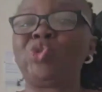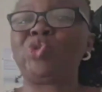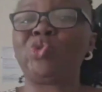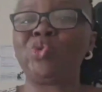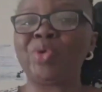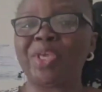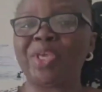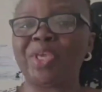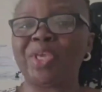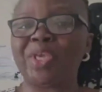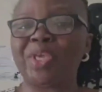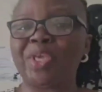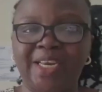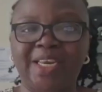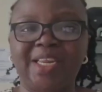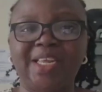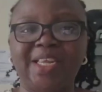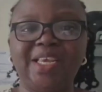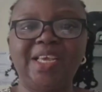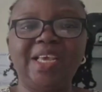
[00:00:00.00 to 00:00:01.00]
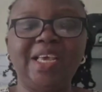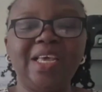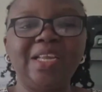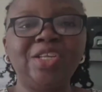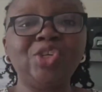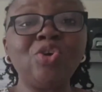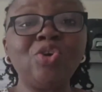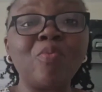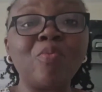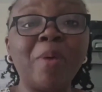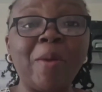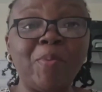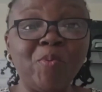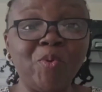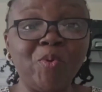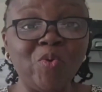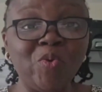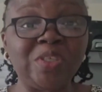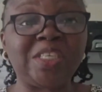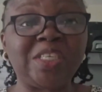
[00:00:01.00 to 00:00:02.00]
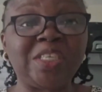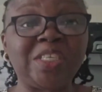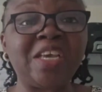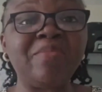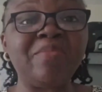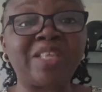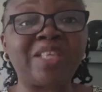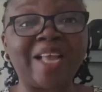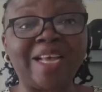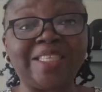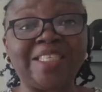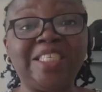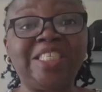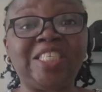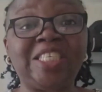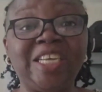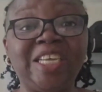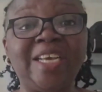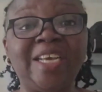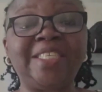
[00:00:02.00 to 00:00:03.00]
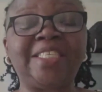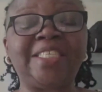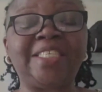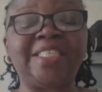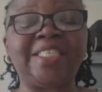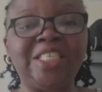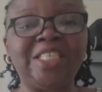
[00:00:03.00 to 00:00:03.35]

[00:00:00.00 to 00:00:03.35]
saying you shouldn't gain. The Yoruba people will say, but it